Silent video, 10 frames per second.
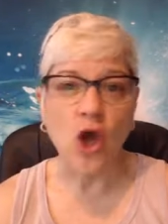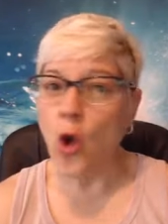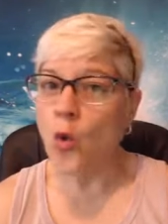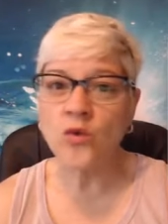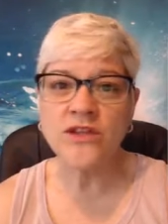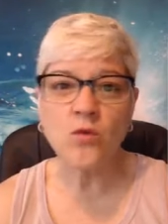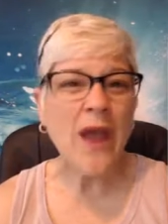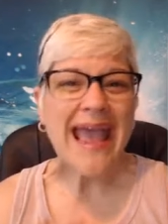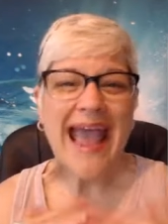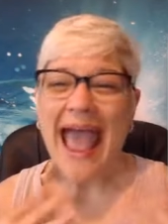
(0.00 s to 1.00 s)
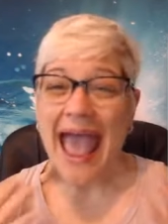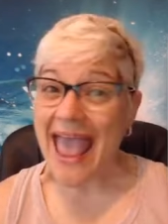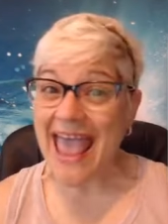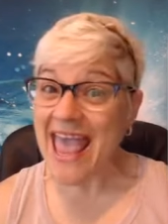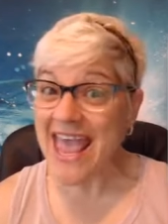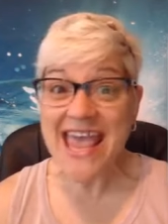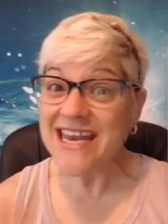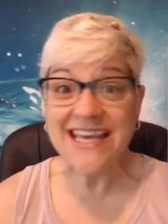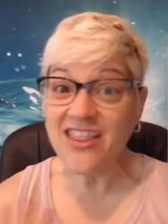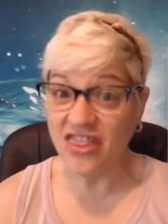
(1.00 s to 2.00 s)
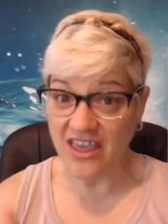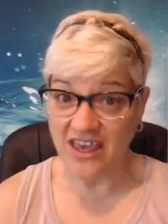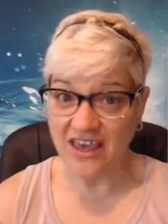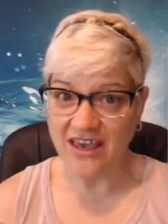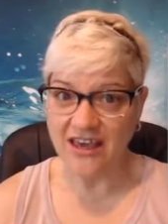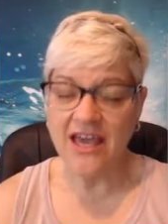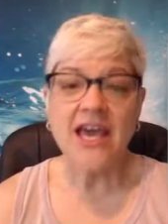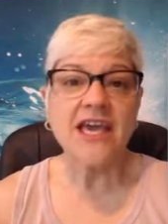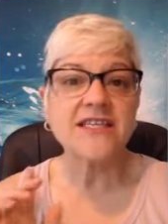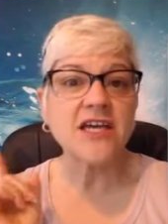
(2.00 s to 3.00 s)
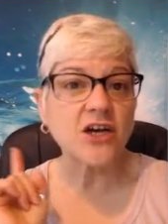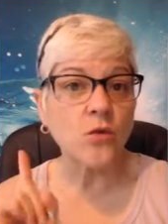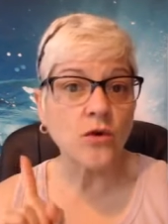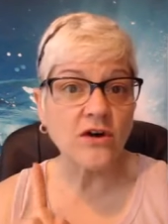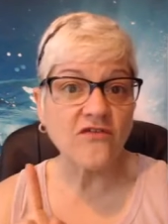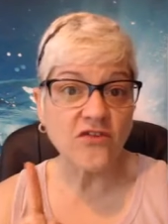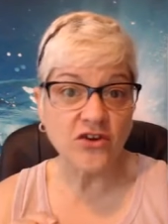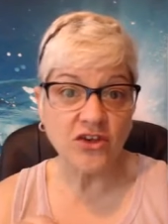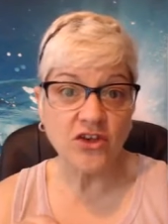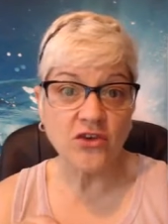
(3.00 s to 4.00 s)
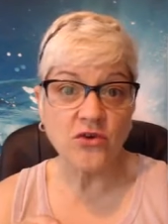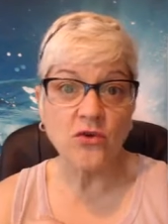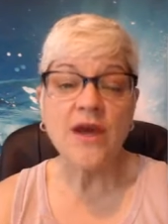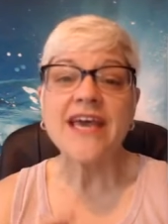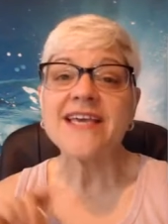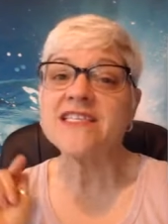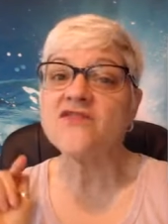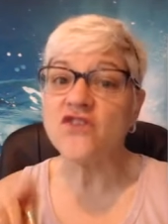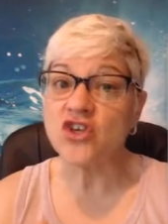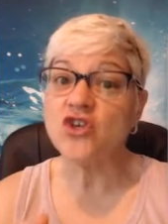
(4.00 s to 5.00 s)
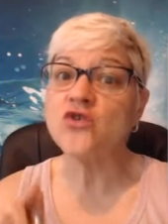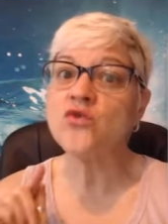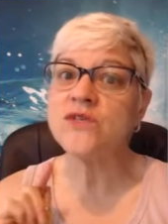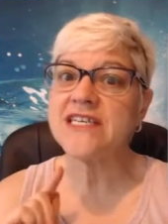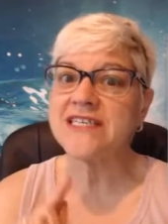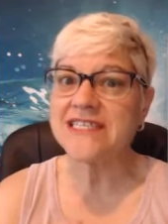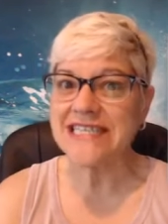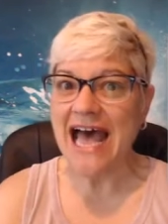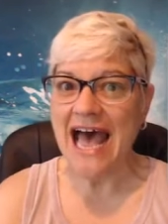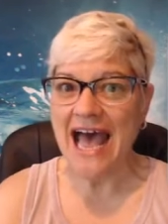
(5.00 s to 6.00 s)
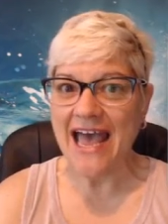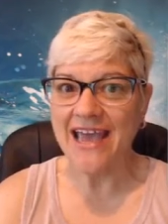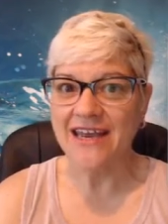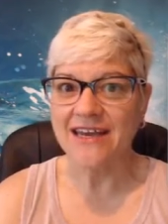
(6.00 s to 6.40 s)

The only way anything is going to work for you is if you decide